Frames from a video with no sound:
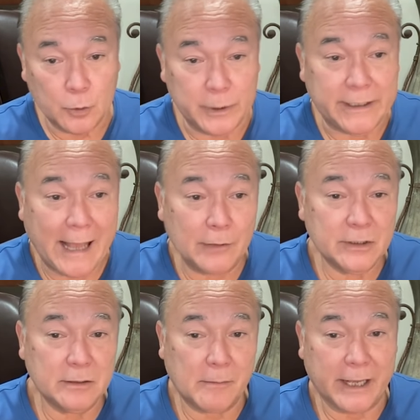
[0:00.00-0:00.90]
We
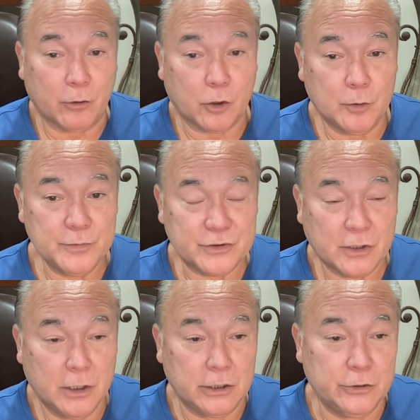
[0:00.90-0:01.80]
count the microbes
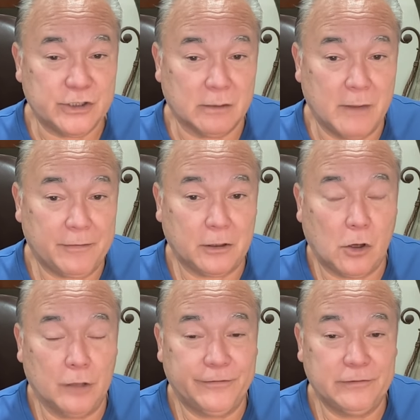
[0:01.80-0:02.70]
using a method
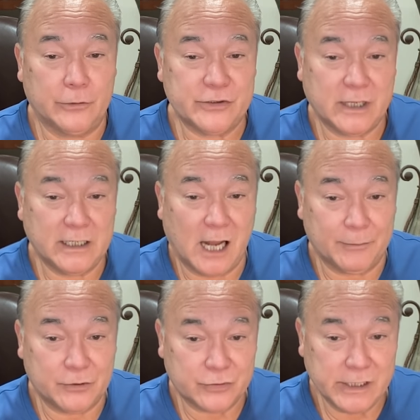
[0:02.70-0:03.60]
called flow
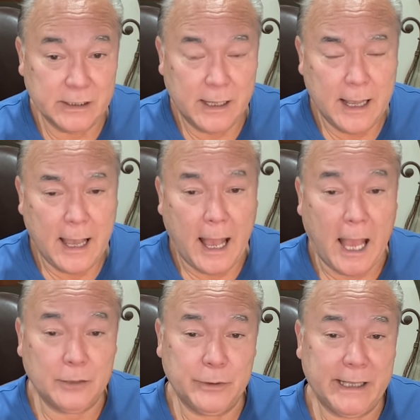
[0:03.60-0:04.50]
cytometry,
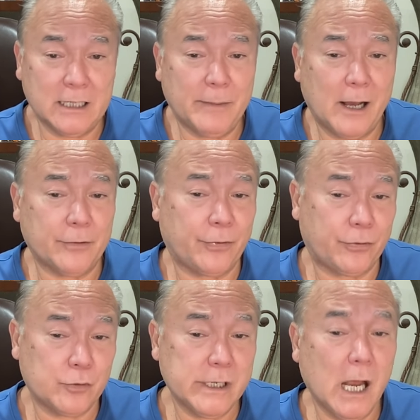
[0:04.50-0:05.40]
and we get about
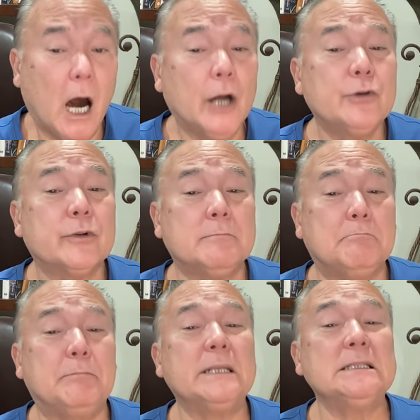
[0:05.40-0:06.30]
300
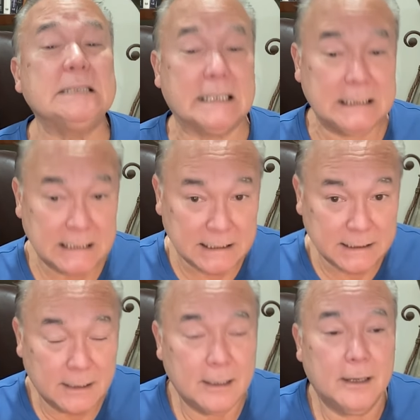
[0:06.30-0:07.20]
billion
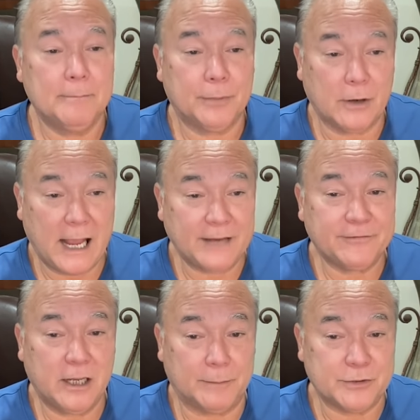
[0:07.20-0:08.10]
per
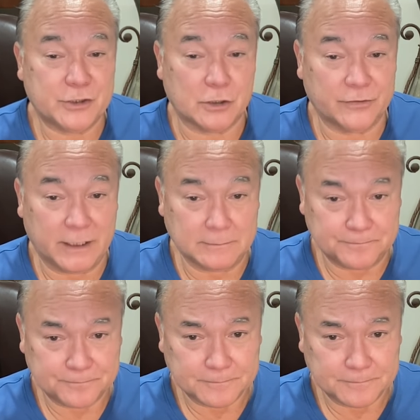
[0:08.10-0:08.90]
half cup serving.